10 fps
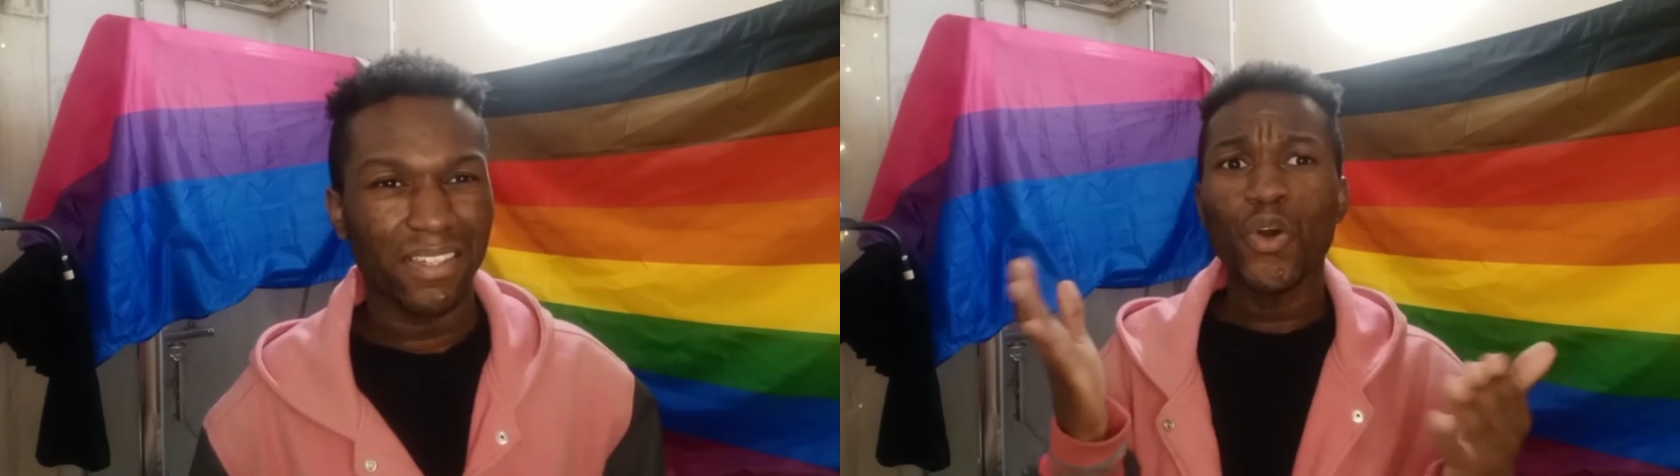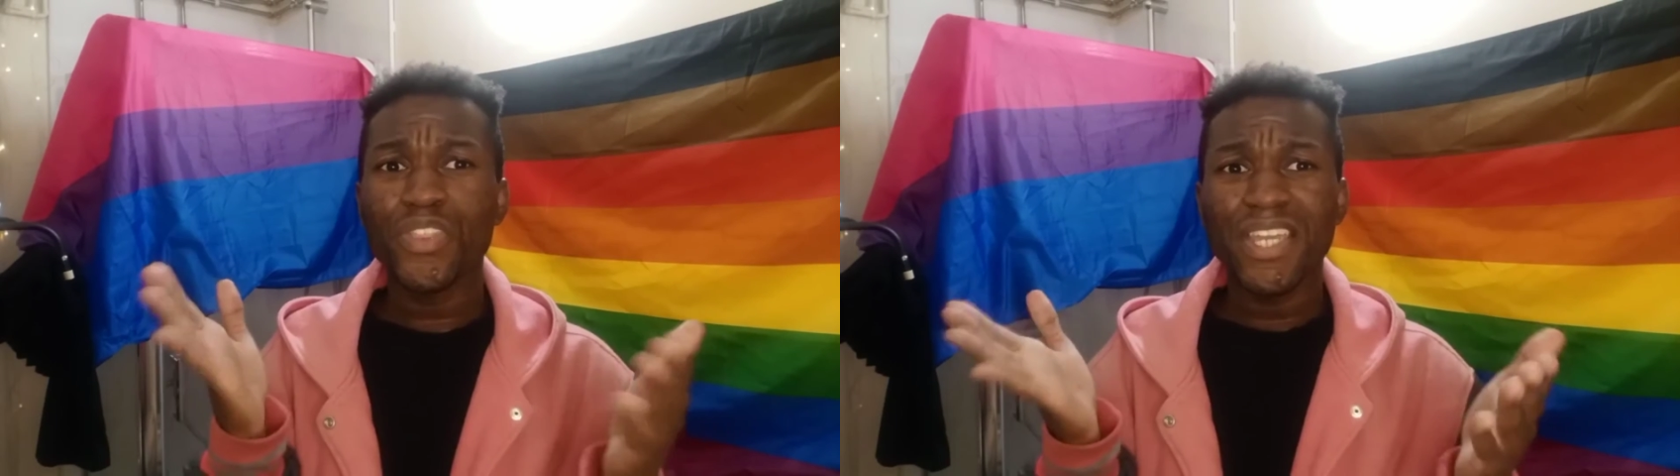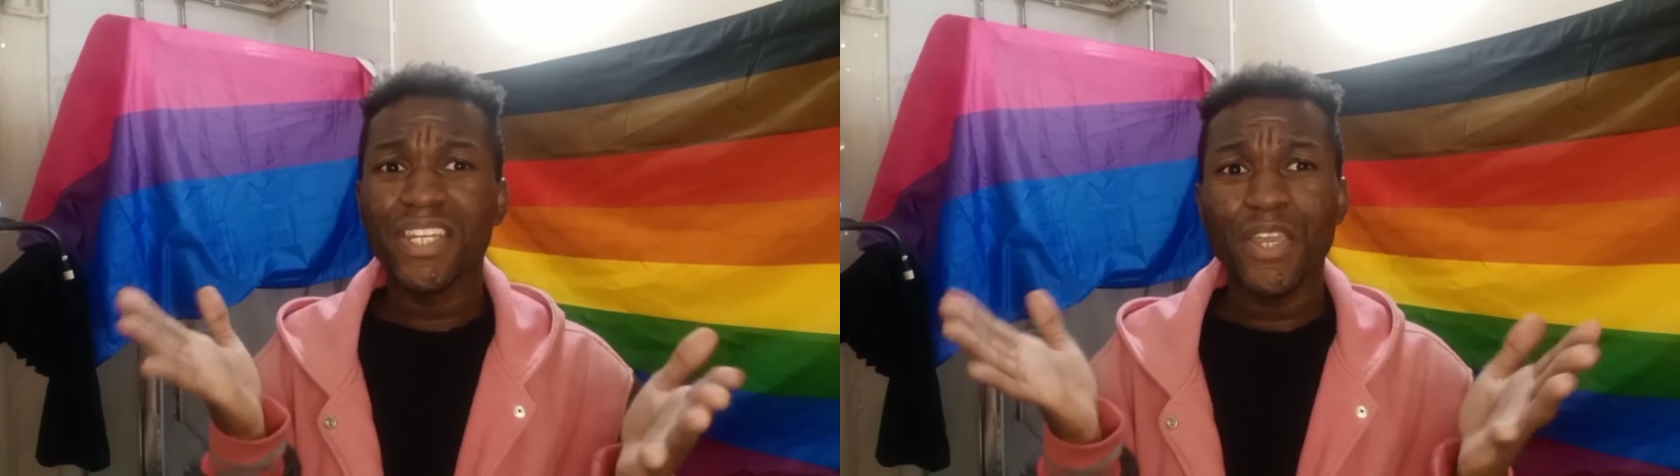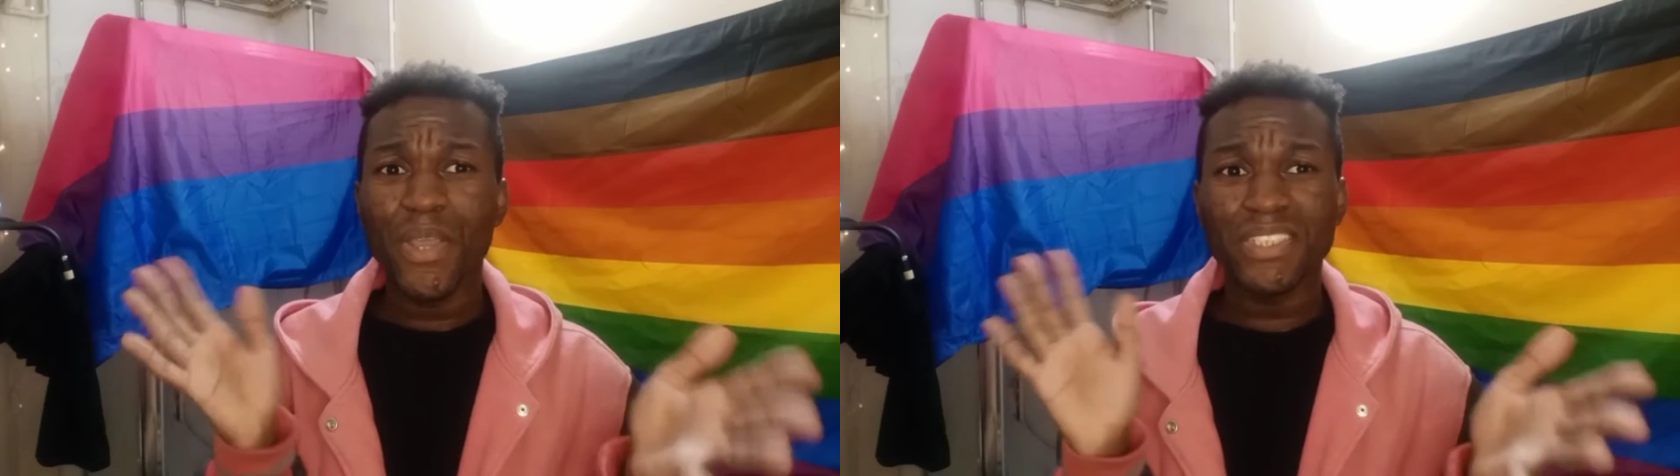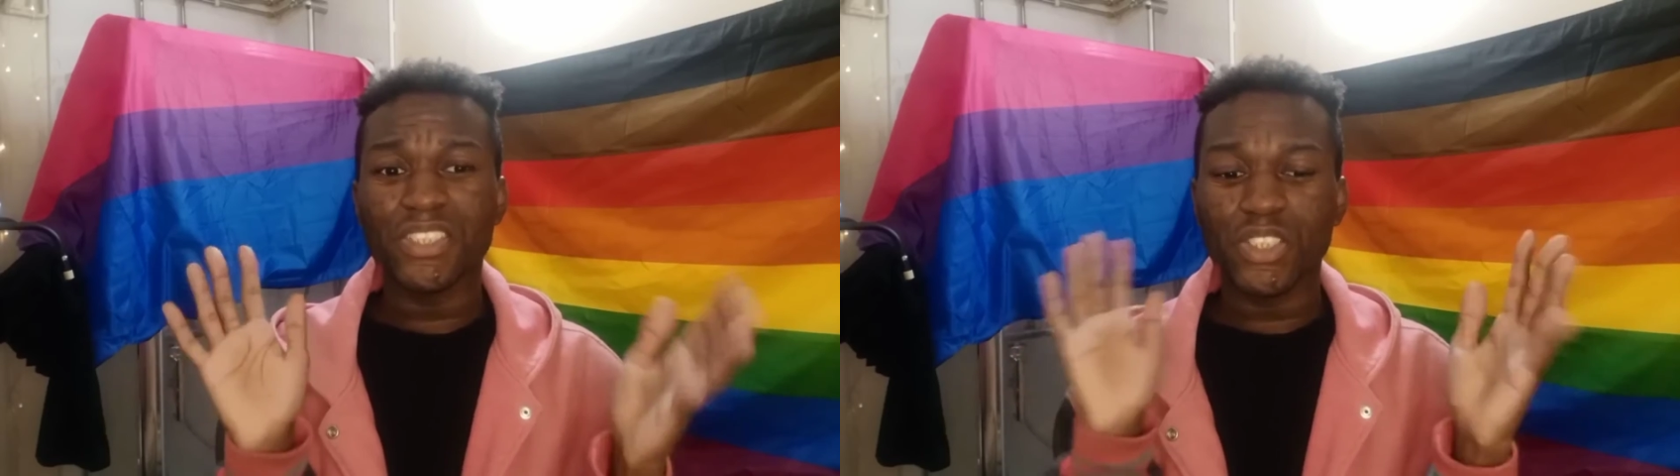All they know
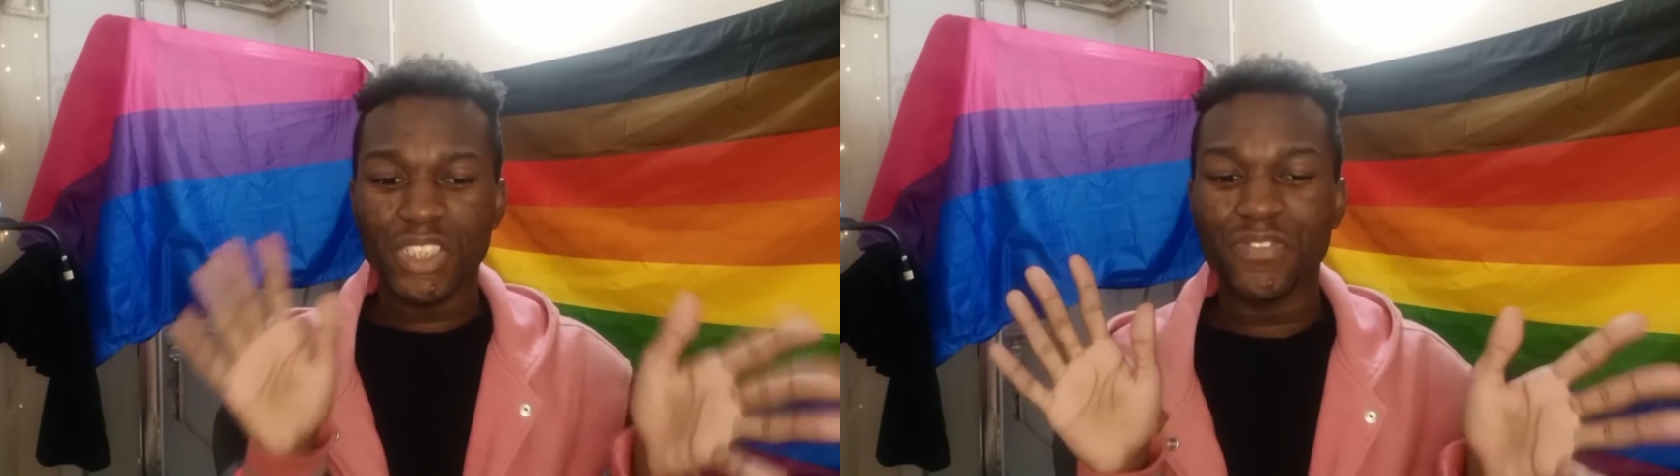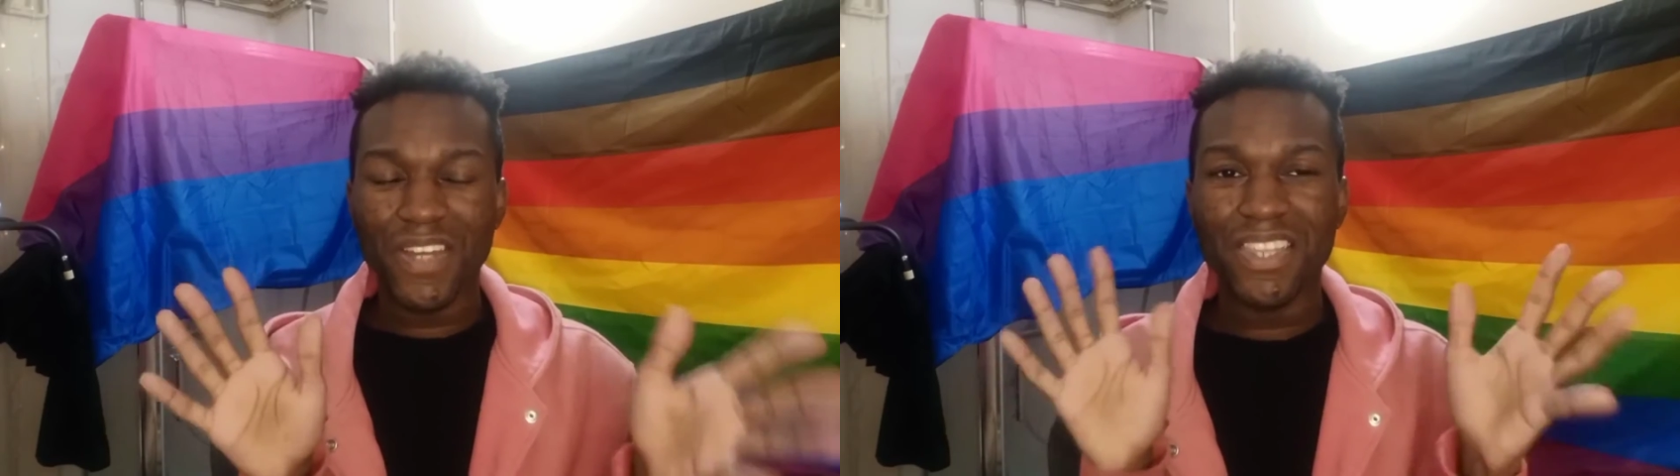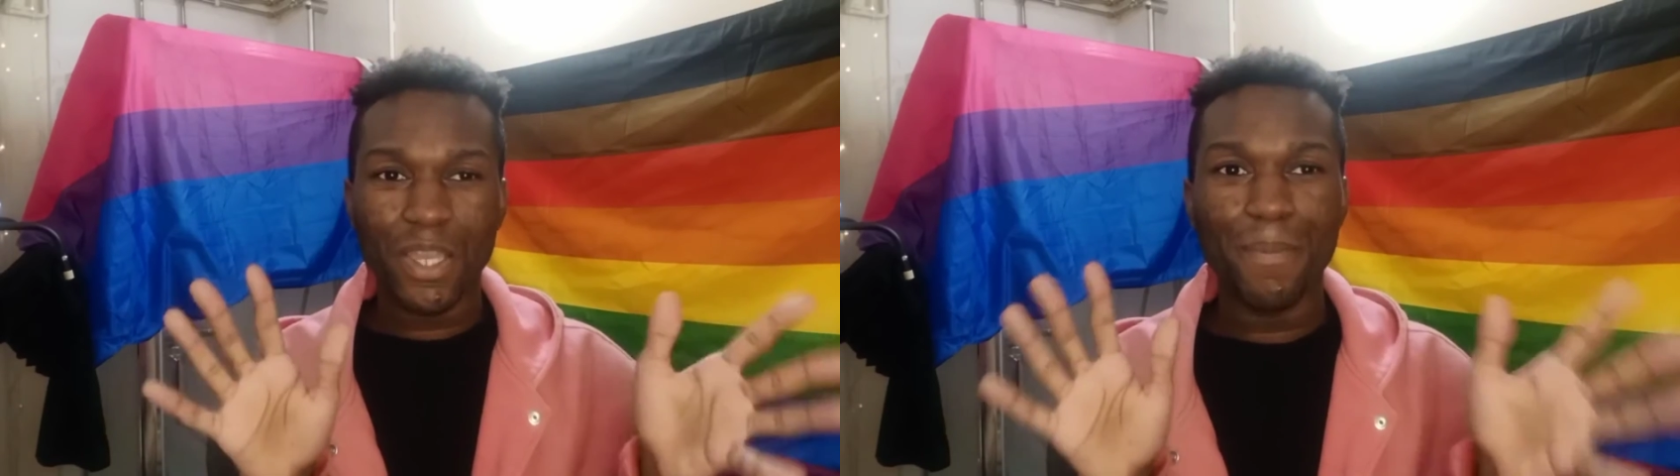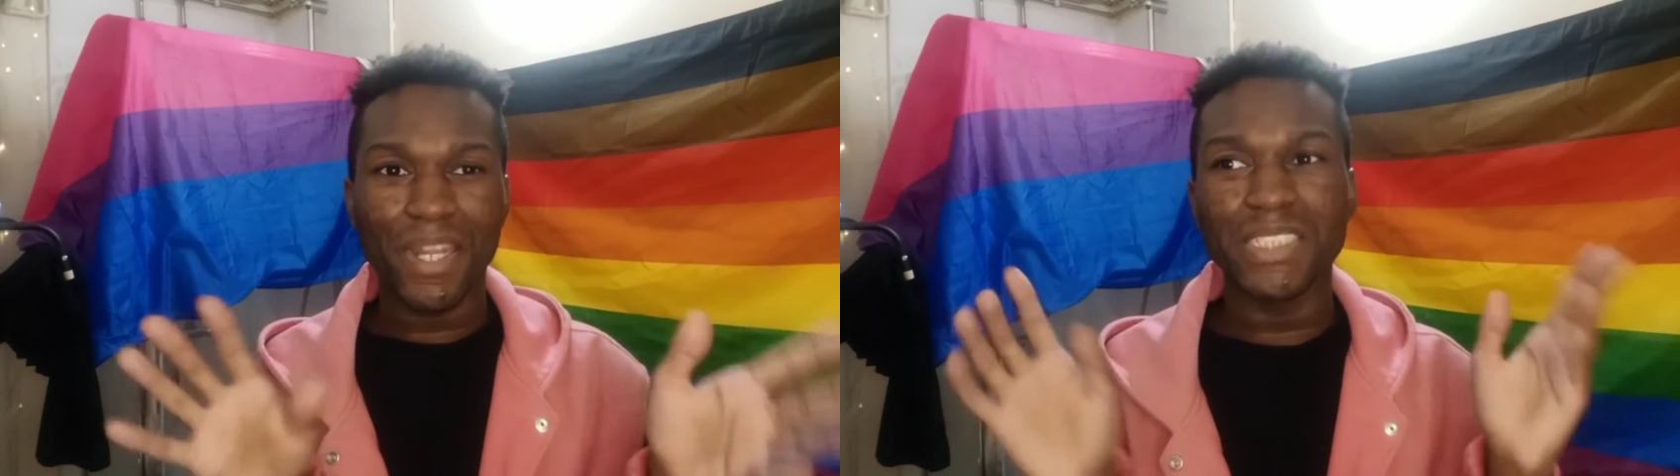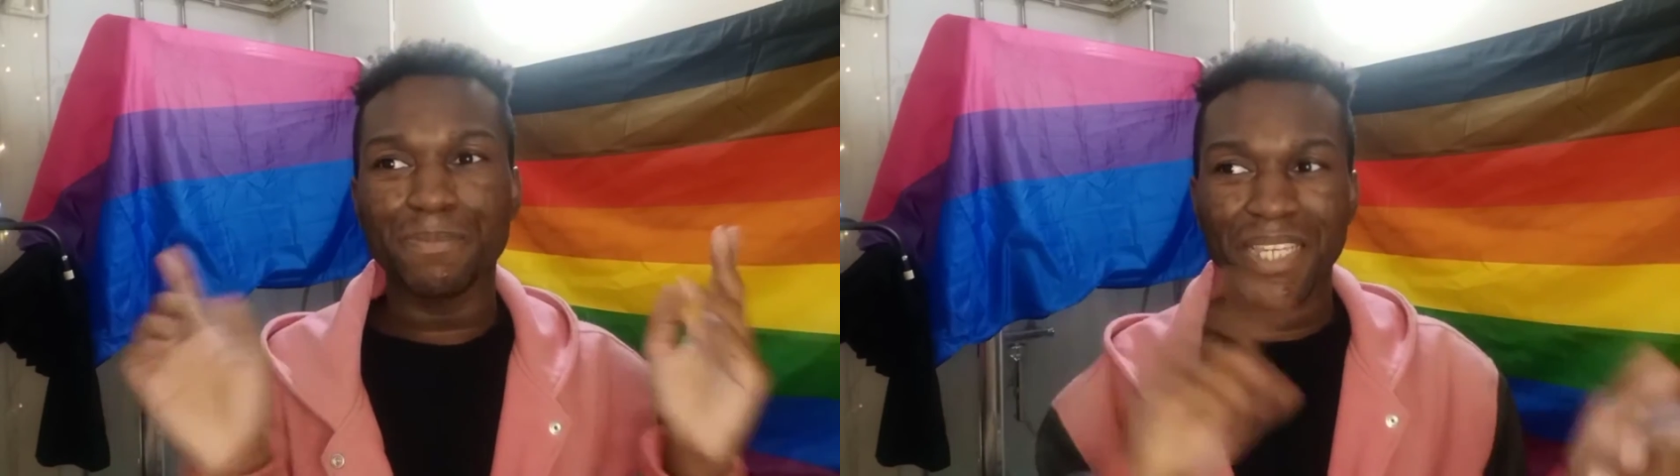is to justify their opinions